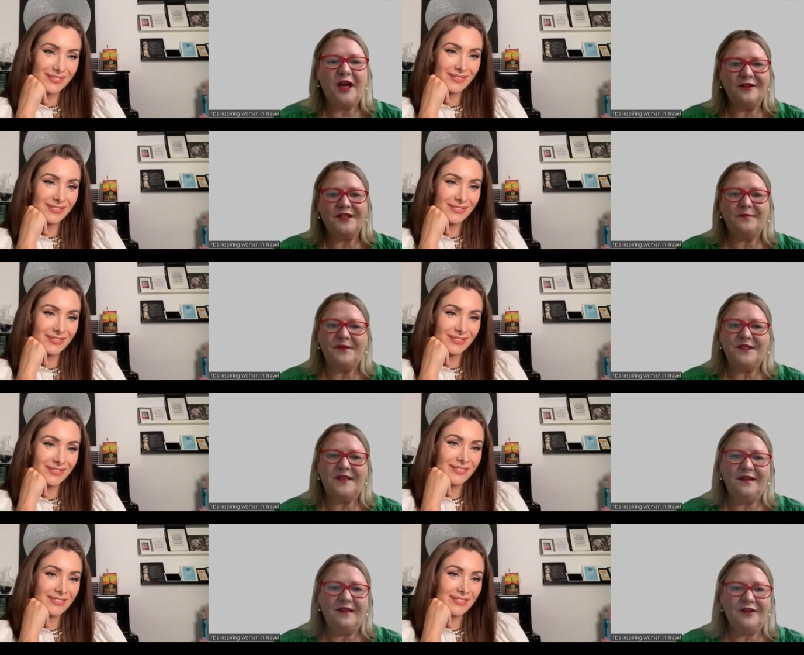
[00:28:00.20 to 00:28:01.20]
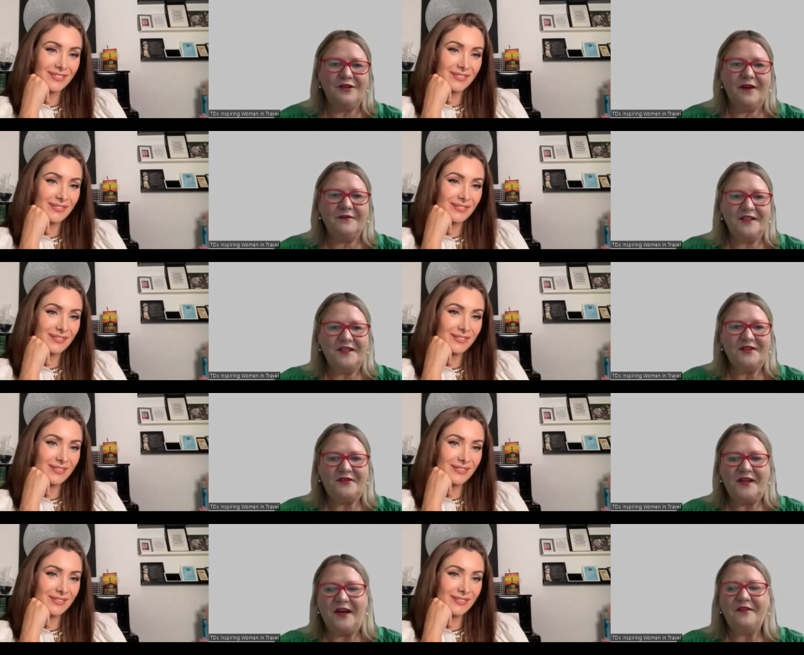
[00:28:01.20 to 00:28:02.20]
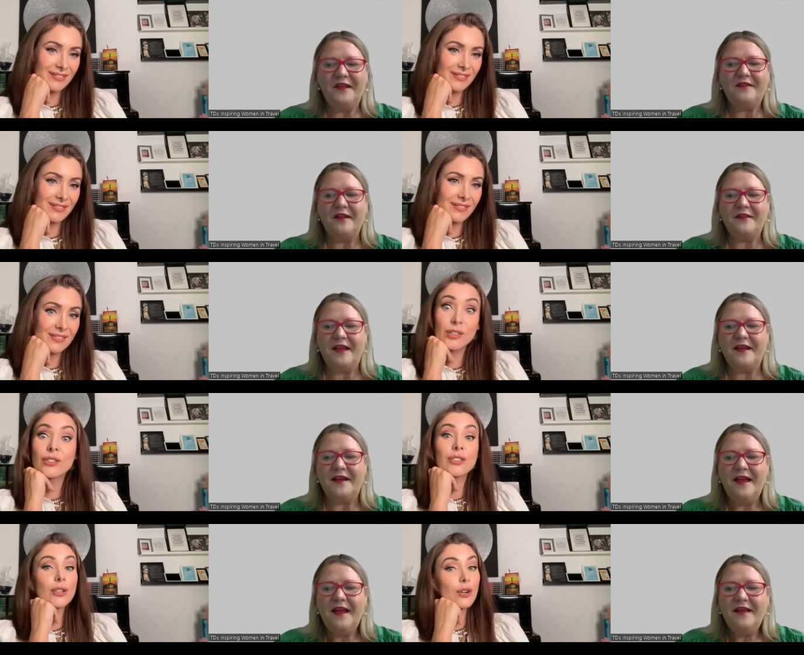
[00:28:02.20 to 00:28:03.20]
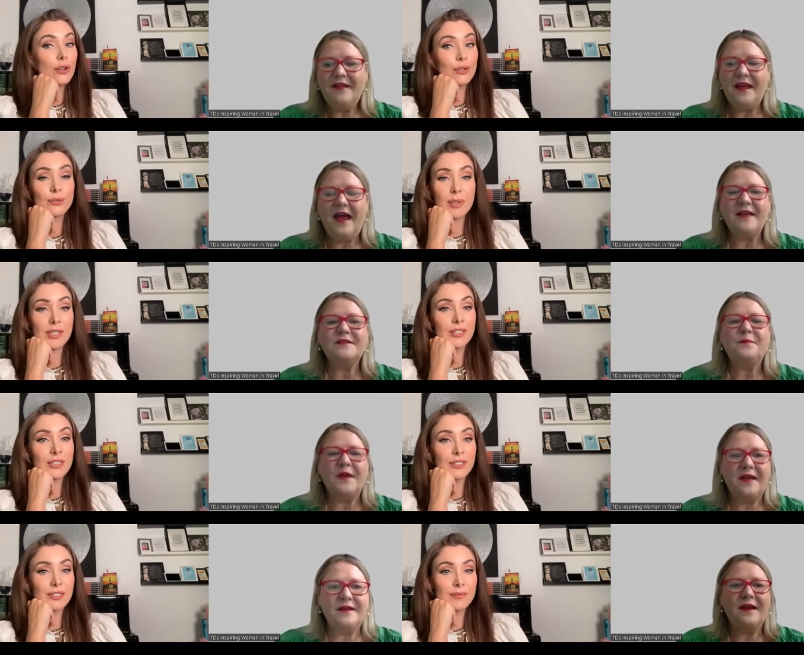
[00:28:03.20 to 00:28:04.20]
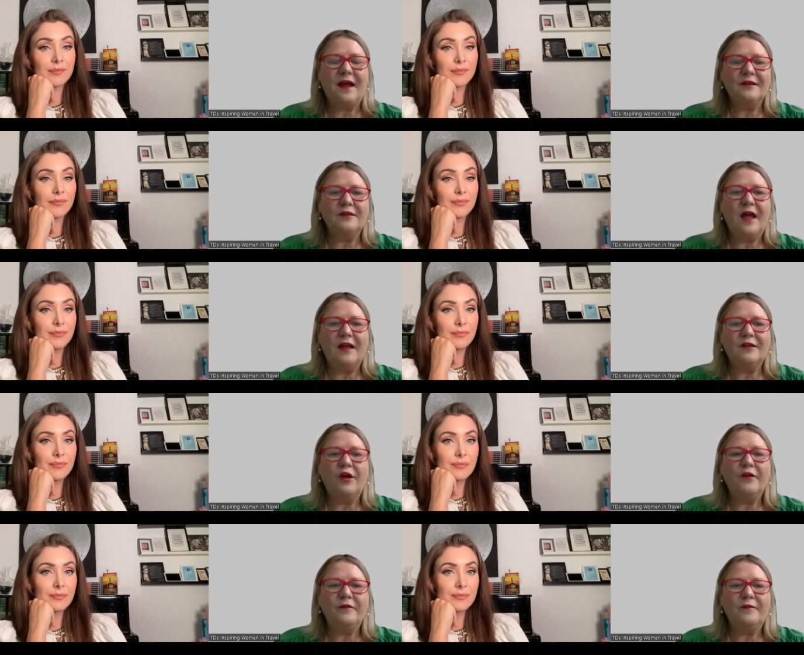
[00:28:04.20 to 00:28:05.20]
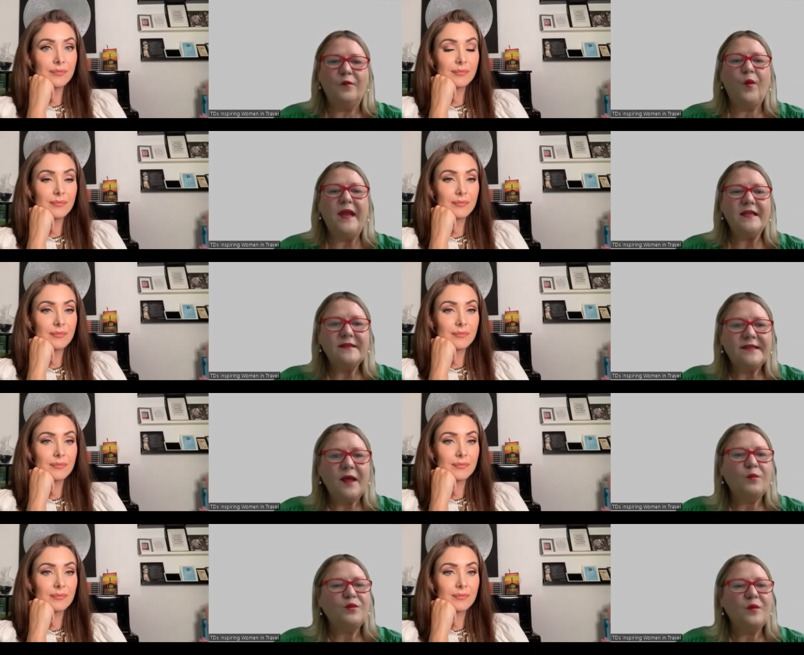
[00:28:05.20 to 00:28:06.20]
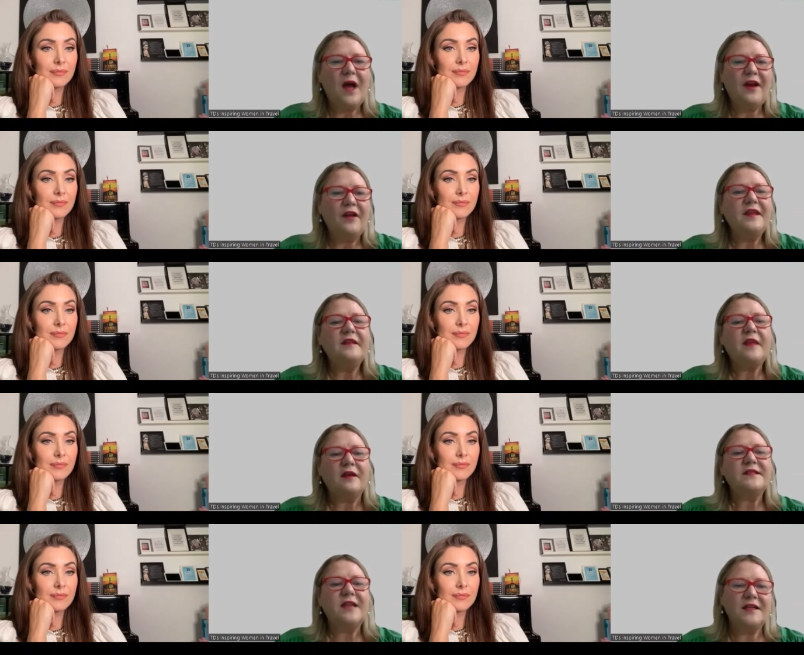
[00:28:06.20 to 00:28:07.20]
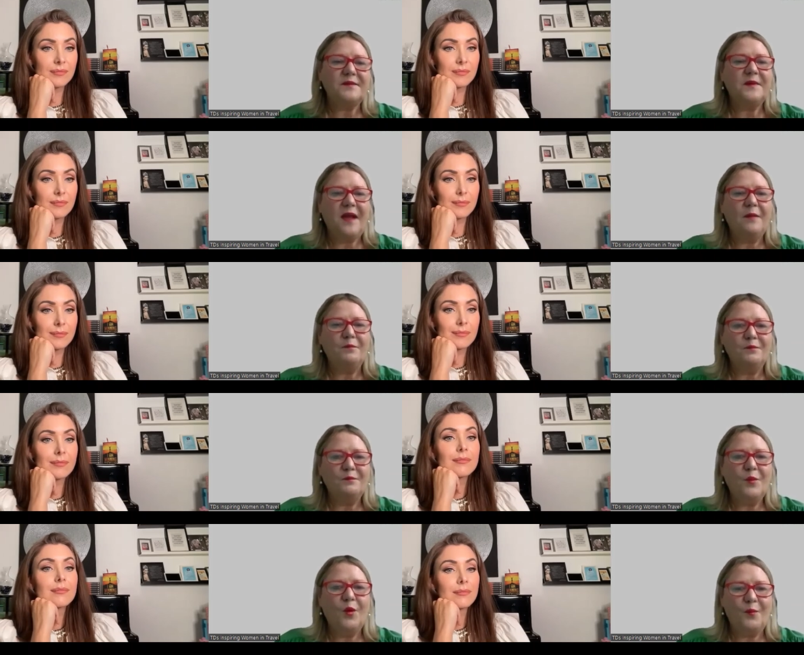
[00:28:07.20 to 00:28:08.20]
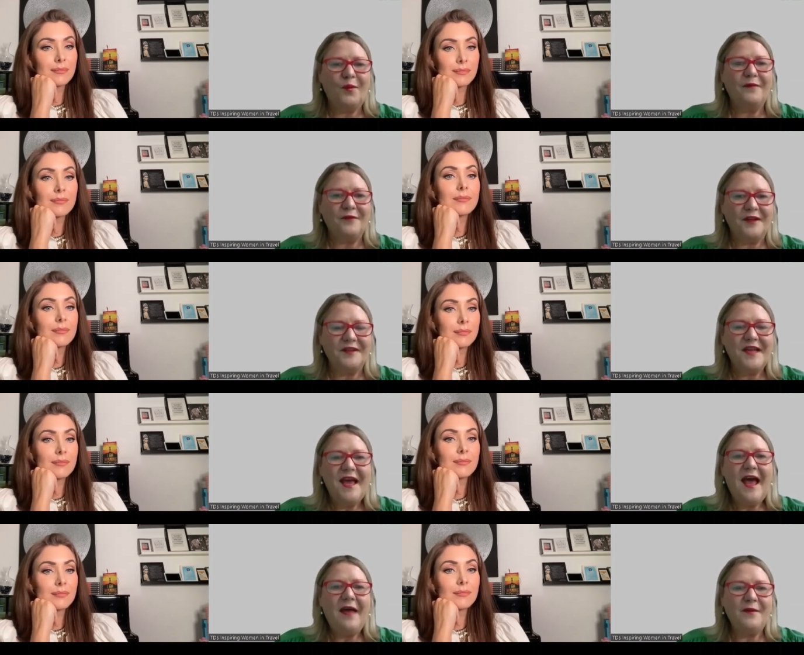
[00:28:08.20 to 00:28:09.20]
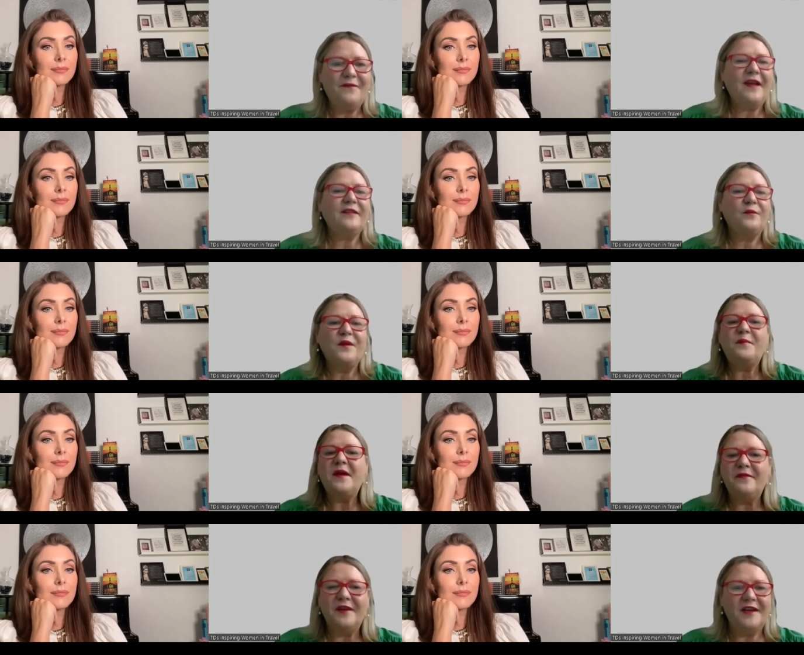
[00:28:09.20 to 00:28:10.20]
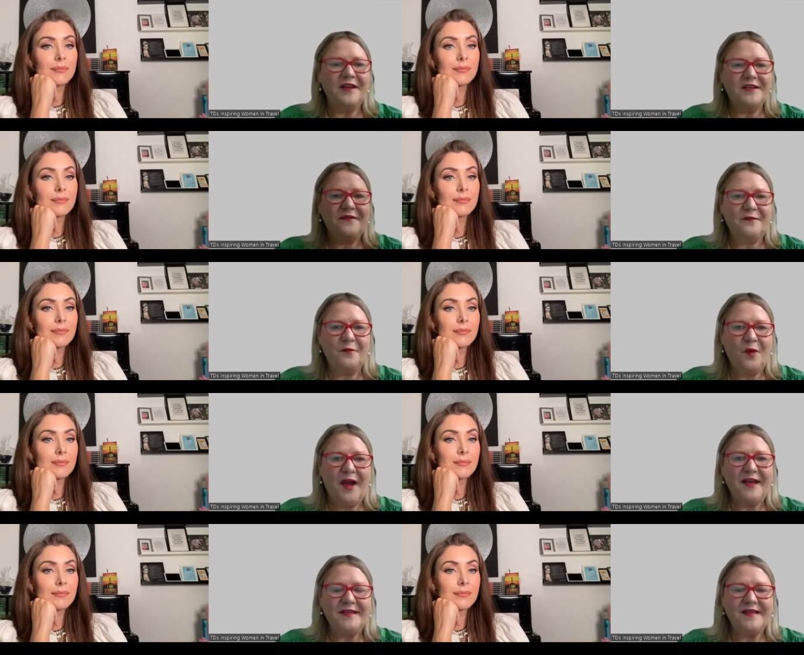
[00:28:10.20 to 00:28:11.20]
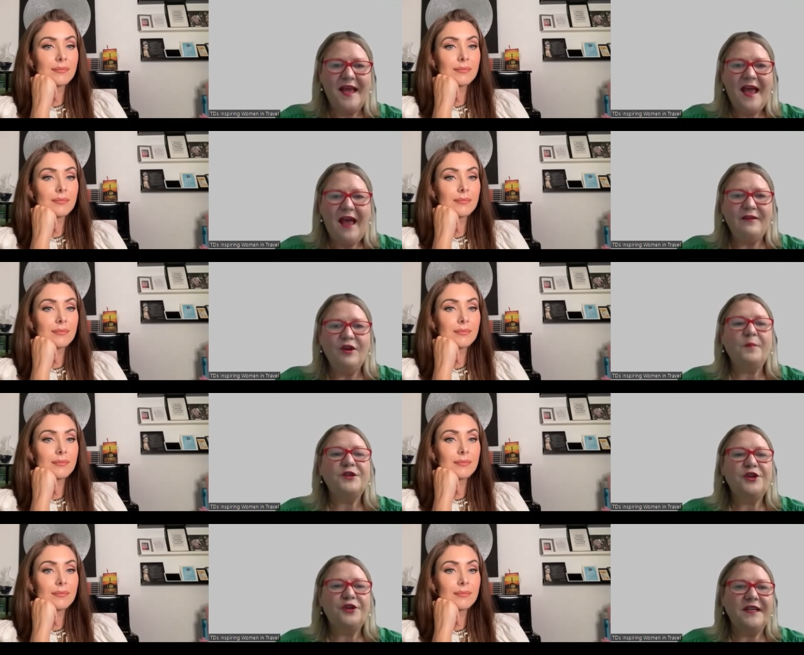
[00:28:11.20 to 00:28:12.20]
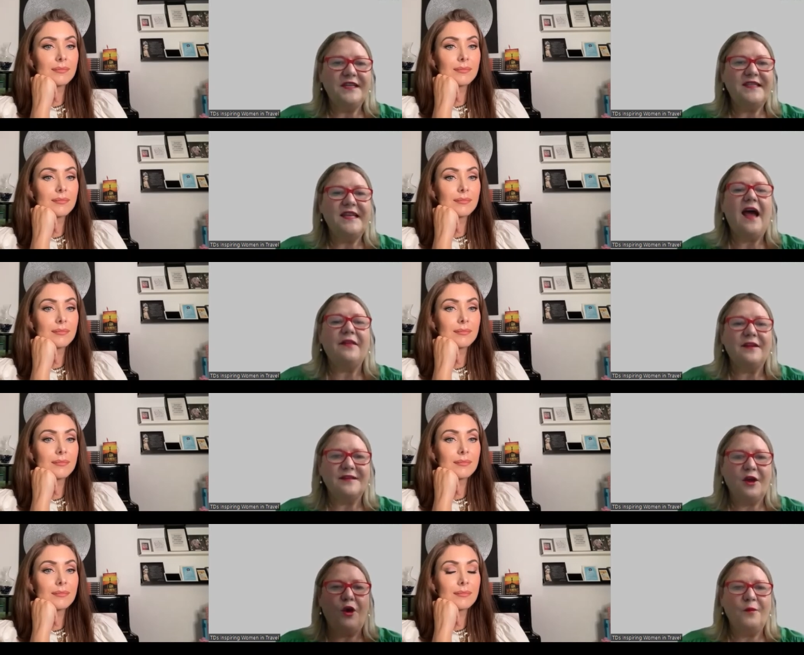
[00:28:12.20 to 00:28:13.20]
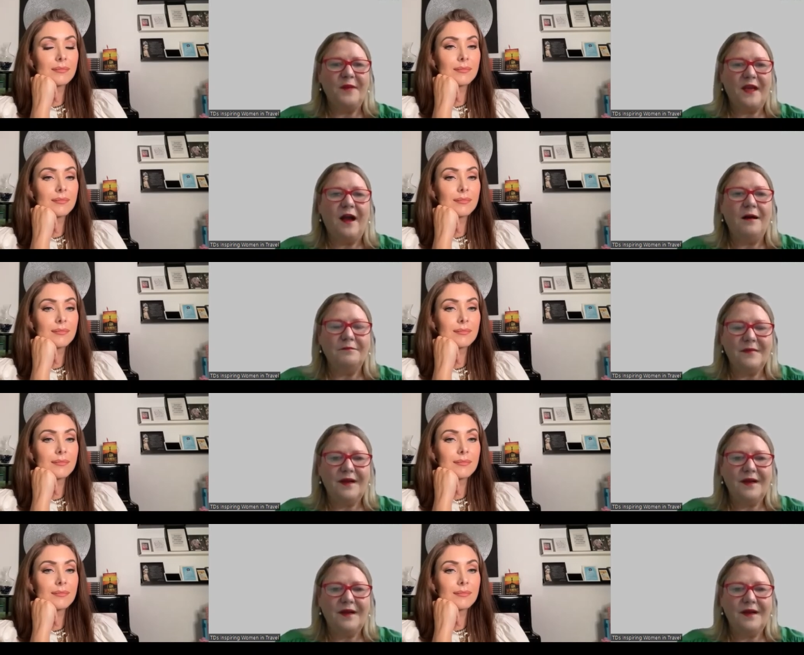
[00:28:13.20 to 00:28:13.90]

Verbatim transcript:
Speaker 1: challenging particularly in the travel industry i think that there there has been a, a lot of wins that will and i think they'll start to become more prevalent and the fact that we pivoted in different ways and the opportunities now that is opening up